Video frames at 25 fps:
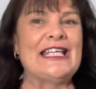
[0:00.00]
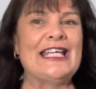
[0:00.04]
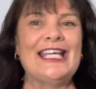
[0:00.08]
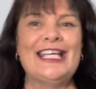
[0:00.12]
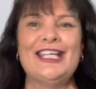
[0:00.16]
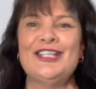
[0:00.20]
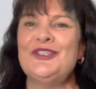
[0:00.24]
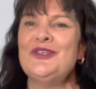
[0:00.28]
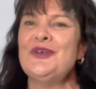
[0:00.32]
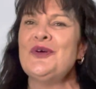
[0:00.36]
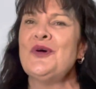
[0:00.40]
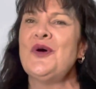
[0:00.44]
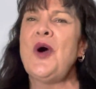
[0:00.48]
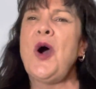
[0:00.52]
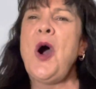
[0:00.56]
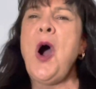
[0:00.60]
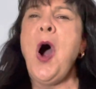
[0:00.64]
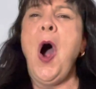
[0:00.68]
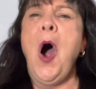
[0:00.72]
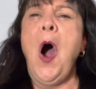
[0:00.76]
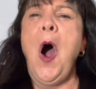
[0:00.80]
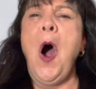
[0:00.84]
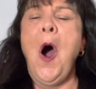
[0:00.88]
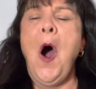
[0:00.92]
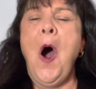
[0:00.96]
in your
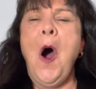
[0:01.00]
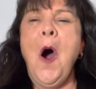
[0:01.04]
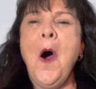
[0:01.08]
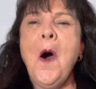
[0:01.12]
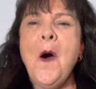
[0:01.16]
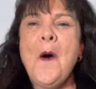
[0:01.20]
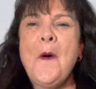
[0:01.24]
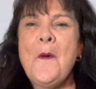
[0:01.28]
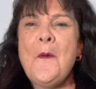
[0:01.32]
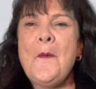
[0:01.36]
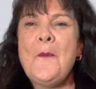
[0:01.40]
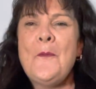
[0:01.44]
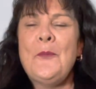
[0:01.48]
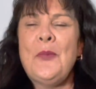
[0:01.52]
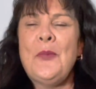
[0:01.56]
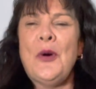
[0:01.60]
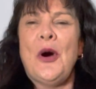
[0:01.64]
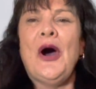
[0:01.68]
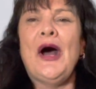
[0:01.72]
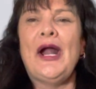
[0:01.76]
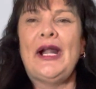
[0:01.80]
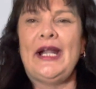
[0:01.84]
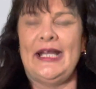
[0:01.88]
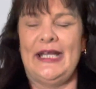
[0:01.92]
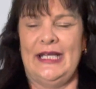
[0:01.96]
whole
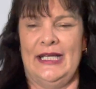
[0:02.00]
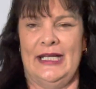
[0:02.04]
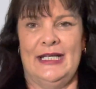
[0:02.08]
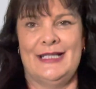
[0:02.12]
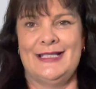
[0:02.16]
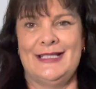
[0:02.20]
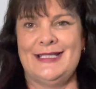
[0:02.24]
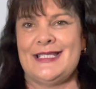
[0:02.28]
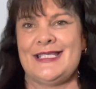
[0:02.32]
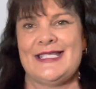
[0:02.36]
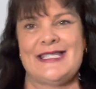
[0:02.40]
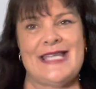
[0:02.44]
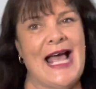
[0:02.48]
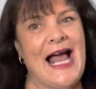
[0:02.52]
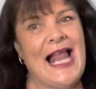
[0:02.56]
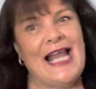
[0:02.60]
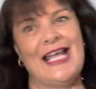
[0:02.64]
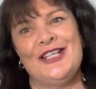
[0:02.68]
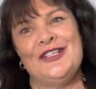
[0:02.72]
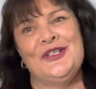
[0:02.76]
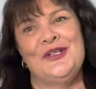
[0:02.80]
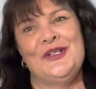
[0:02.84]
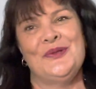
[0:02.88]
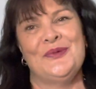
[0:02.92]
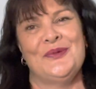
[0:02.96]
body is
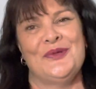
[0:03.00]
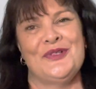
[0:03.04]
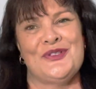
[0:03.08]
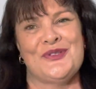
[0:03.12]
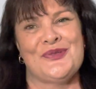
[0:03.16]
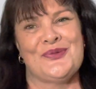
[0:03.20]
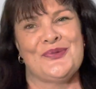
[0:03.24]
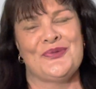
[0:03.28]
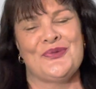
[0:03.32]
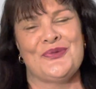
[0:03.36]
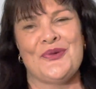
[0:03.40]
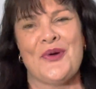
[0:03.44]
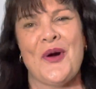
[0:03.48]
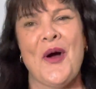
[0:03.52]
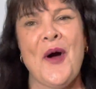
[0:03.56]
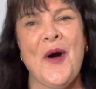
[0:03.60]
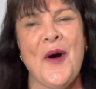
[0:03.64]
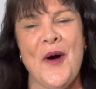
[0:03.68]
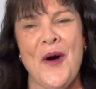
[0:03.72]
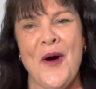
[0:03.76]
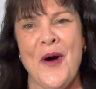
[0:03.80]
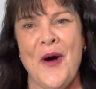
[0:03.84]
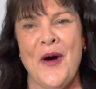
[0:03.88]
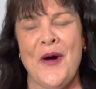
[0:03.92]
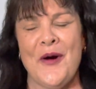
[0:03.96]
telling you it's
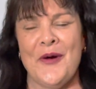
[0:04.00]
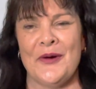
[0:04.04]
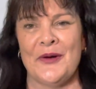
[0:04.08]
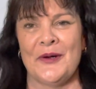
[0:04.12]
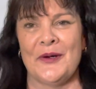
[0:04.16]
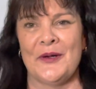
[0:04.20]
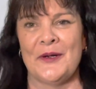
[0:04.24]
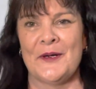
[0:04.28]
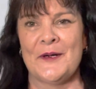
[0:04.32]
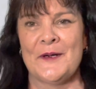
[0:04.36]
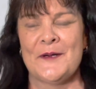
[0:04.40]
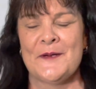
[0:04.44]
wrong.